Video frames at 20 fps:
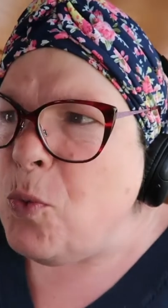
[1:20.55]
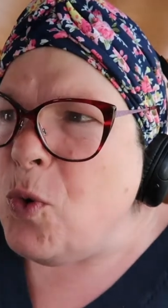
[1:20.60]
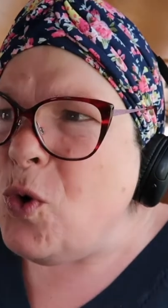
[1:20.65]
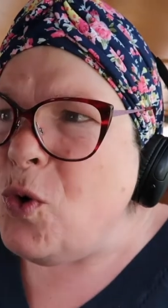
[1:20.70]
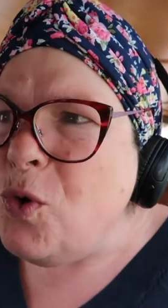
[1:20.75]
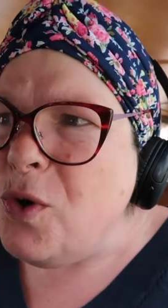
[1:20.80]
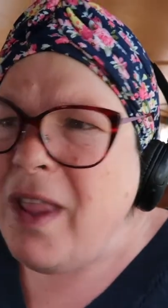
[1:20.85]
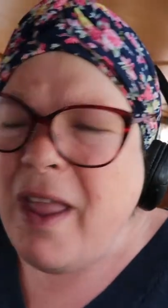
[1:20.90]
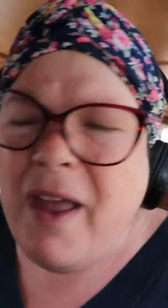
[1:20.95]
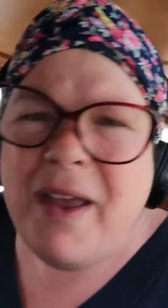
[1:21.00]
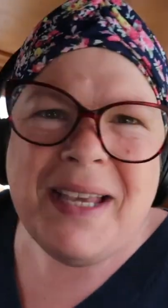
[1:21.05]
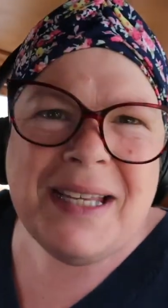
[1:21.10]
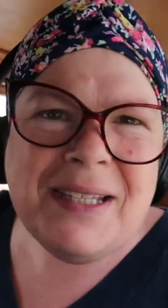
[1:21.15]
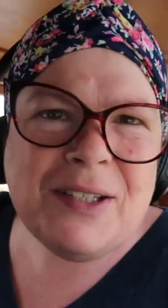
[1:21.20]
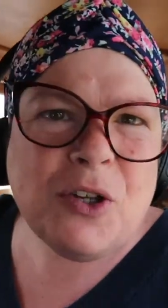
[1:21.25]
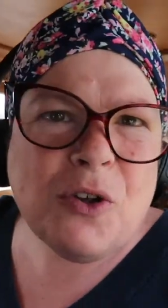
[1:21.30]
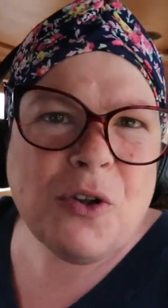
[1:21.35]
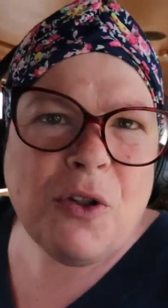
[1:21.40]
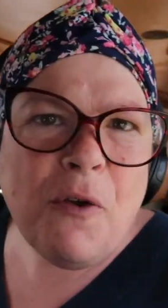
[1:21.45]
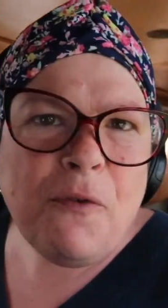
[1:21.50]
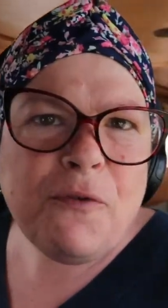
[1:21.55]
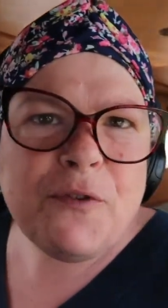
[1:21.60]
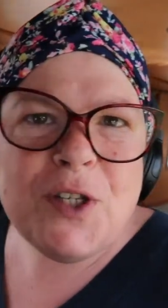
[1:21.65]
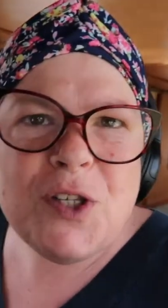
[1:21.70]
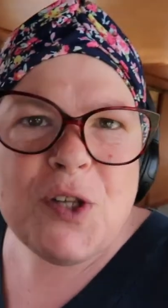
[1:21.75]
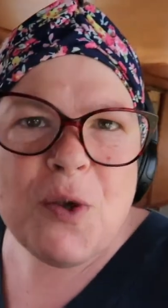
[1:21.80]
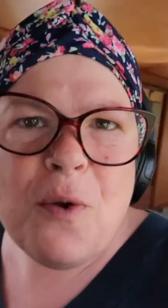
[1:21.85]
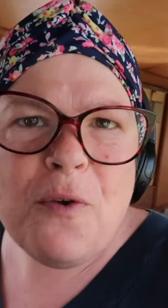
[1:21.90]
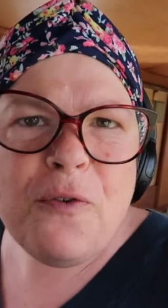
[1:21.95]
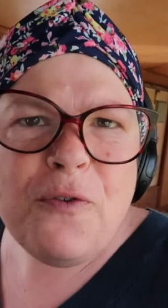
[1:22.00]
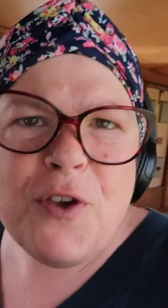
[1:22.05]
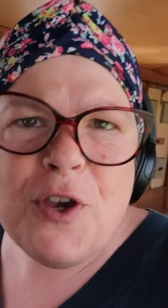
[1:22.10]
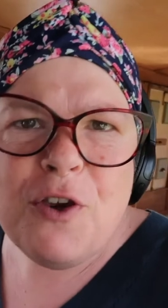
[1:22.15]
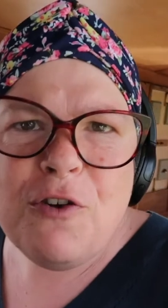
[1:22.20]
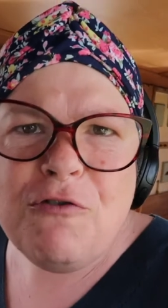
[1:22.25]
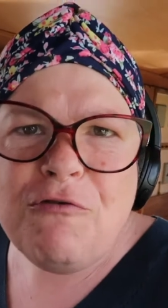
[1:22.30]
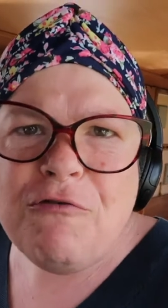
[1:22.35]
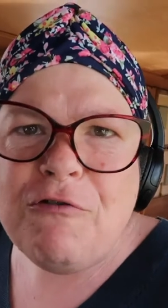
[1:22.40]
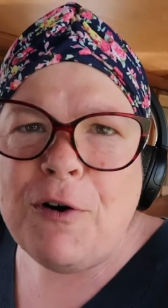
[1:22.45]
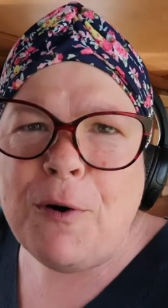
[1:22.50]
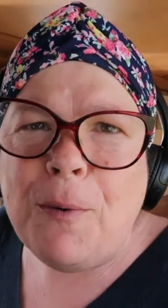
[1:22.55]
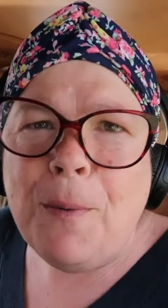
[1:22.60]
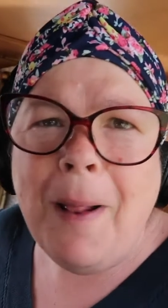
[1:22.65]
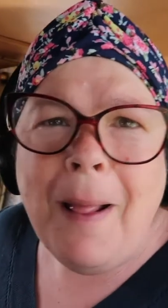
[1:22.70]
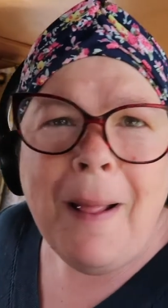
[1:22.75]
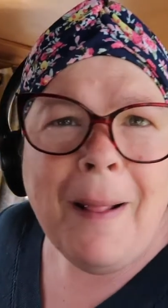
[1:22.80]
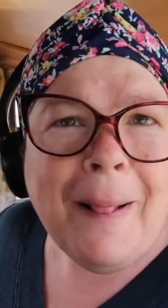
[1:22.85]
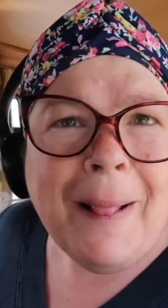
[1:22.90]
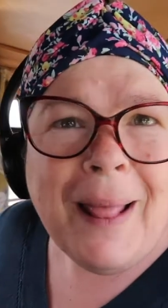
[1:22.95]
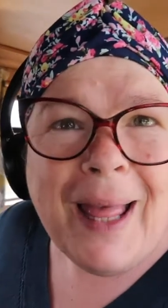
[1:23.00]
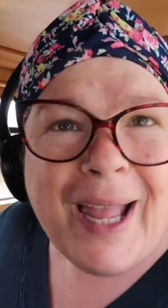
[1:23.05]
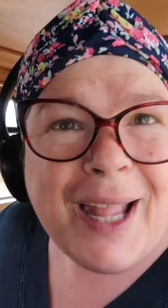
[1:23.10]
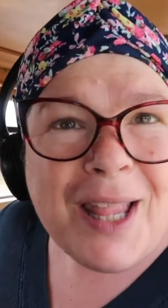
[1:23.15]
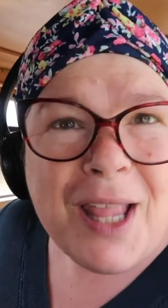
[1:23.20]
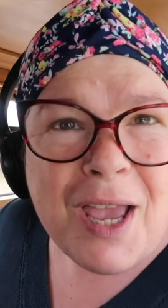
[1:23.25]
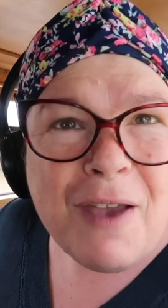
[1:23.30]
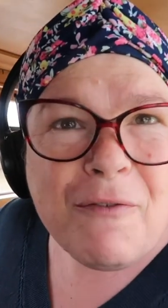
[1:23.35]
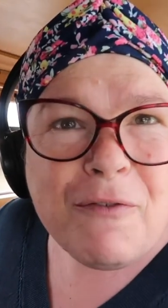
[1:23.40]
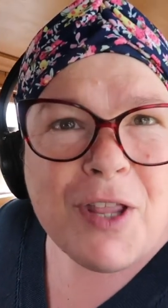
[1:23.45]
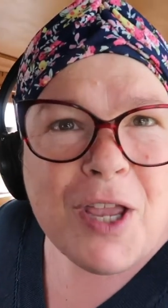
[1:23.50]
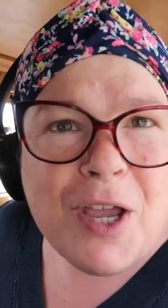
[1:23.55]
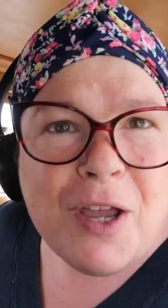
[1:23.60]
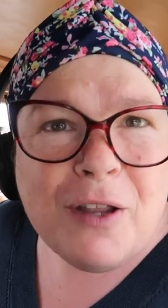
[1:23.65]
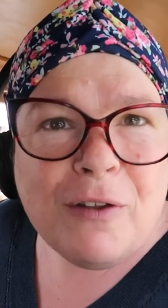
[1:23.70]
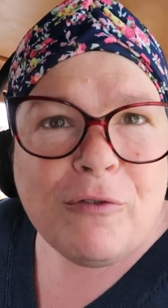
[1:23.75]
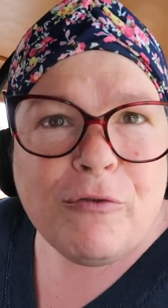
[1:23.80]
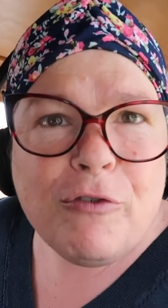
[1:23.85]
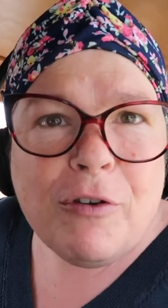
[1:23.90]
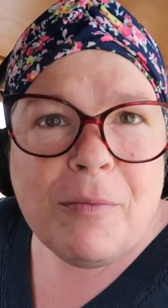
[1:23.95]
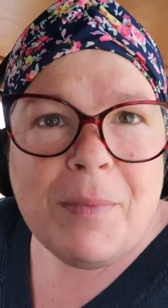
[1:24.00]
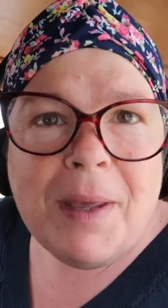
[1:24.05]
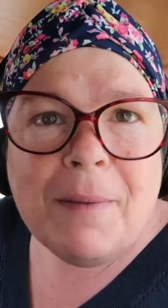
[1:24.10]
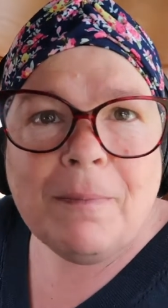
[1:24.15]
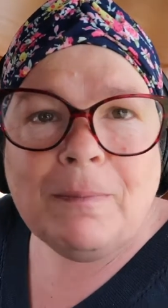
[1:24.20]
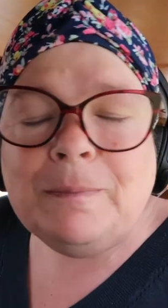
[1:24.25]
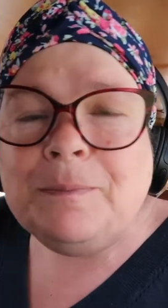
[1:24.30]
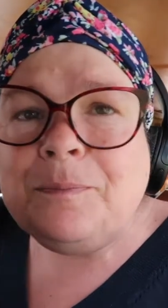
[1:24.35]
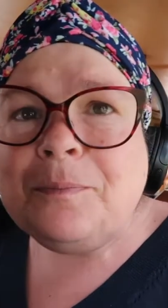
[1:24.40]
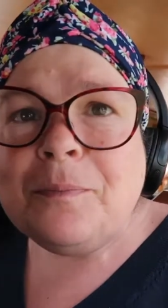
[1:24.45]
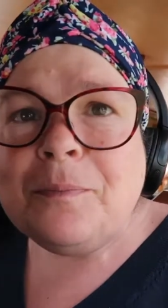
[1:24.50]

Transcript: Warner. He's gone off to do a funeral, and I haven't heard from him.